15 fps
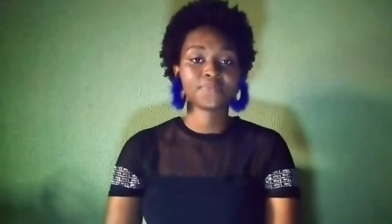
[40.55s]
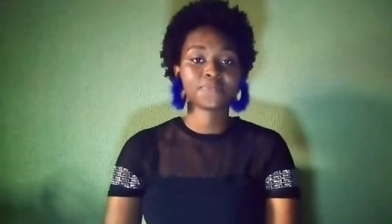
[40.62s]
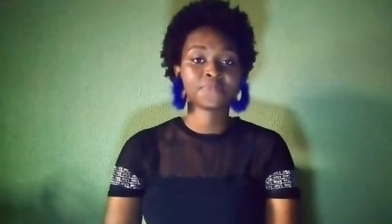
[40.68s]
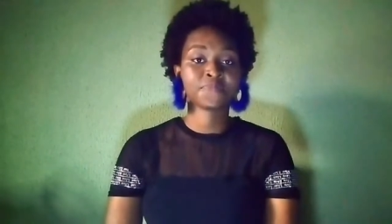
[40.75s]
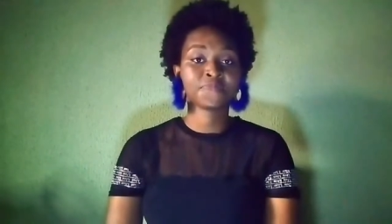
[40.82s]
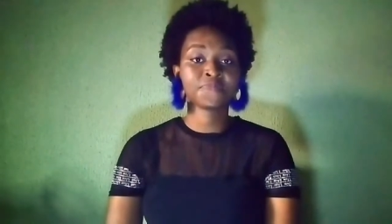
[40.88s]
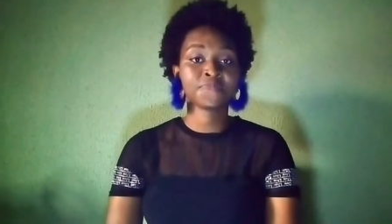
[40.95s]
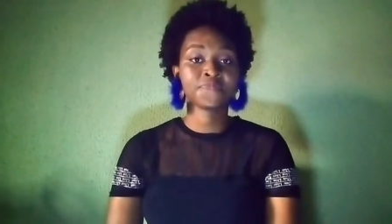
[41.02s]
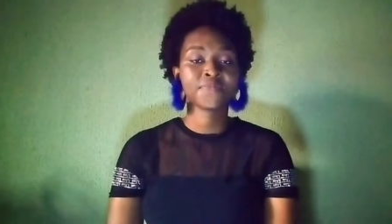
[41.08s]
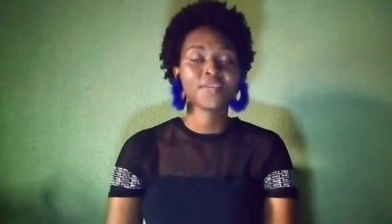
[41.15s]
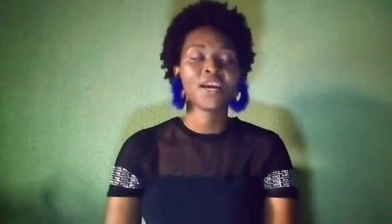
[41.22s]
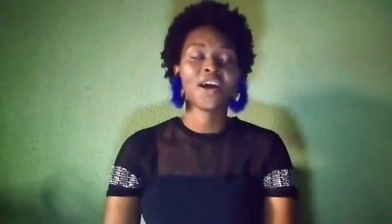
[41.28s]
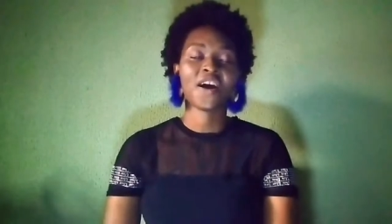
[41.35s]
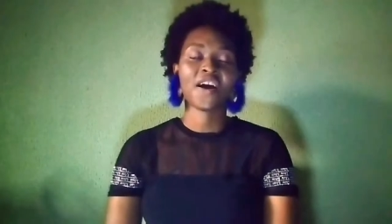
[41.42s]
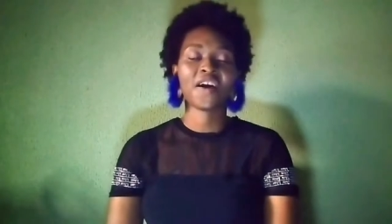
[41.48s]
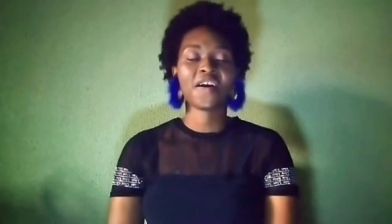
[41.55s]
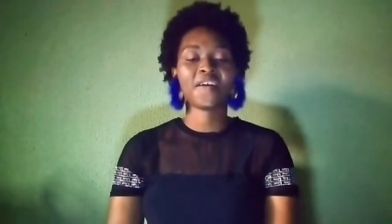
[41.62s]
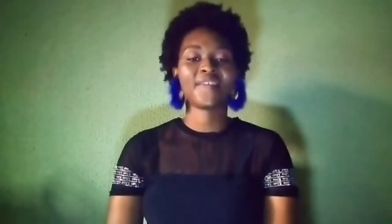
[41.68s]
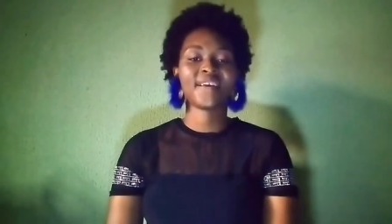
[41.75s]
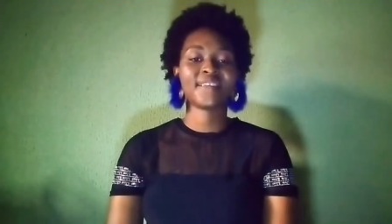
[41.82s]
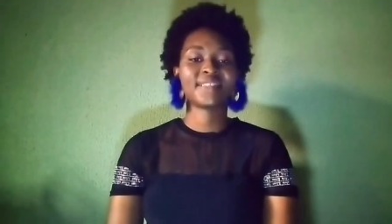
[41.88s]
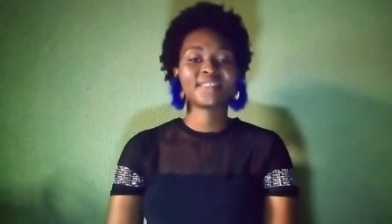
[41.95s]
All
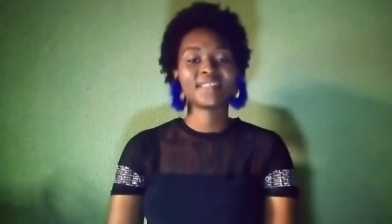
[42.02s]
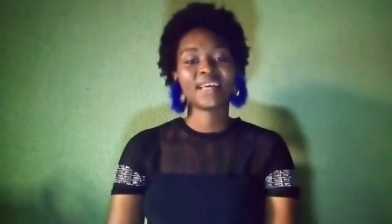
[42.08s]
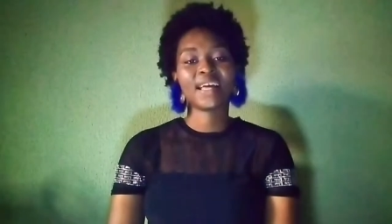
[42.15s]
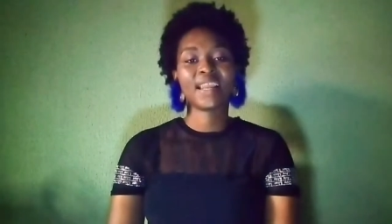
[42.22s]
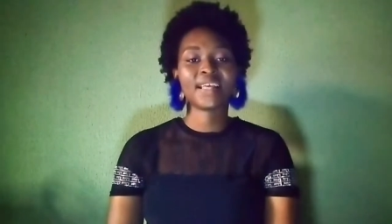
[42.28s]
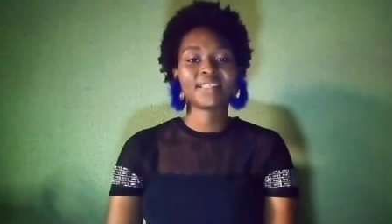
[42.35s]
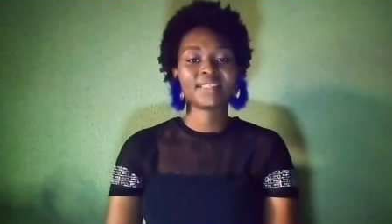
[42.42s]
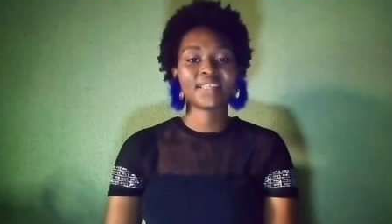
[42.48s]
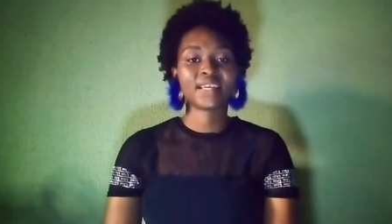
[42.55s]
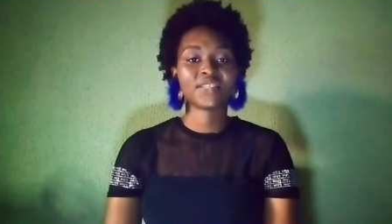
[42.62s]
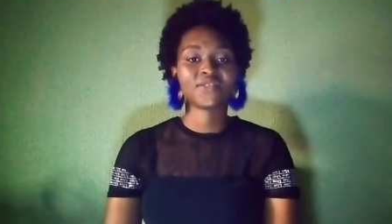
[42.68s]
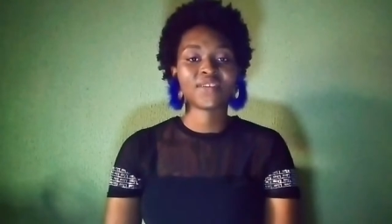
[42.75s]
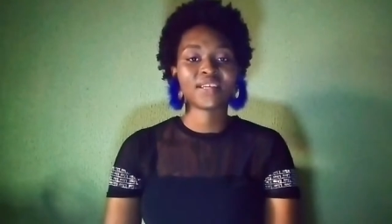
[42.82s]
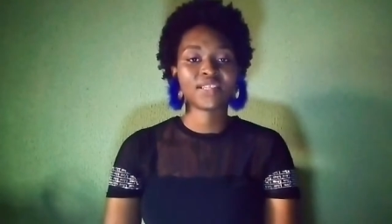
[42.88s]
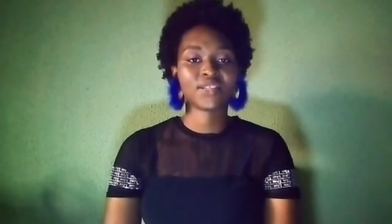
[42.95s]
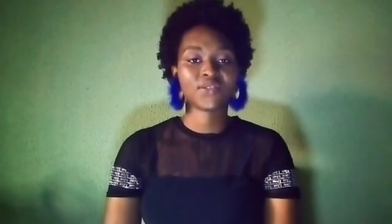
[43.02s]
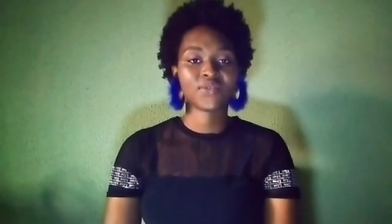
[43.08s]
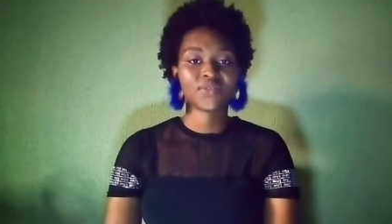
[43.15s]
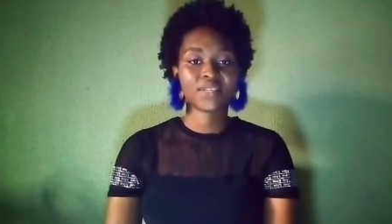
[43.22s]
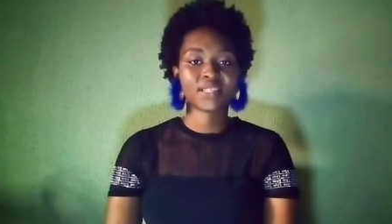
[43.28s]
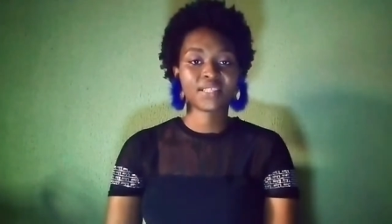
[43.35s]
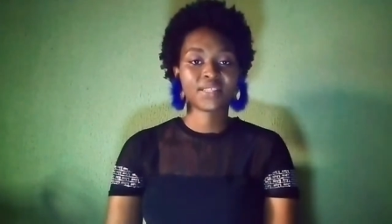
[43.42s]
right. Let's get right into
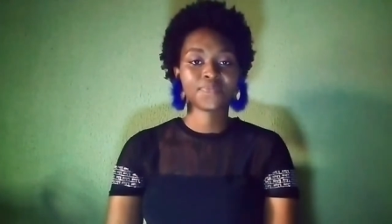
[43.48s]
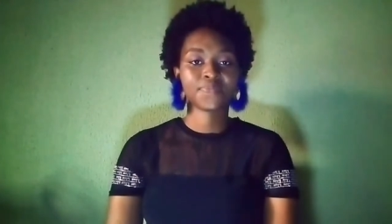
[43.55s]
it.